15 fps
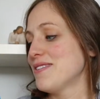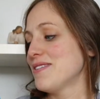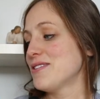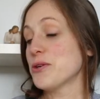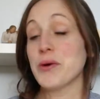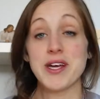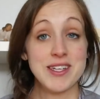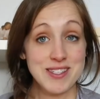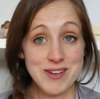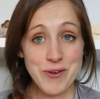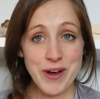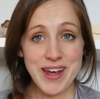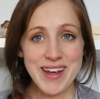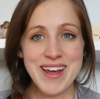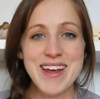So it gets
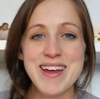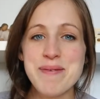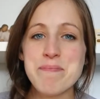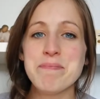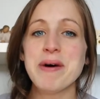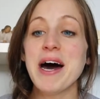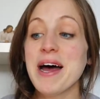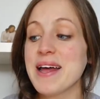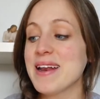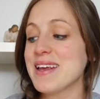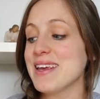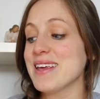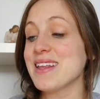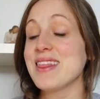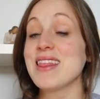annoying, but
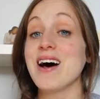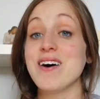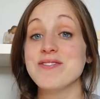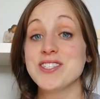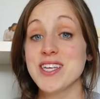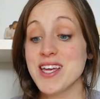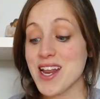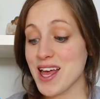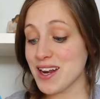he loves it,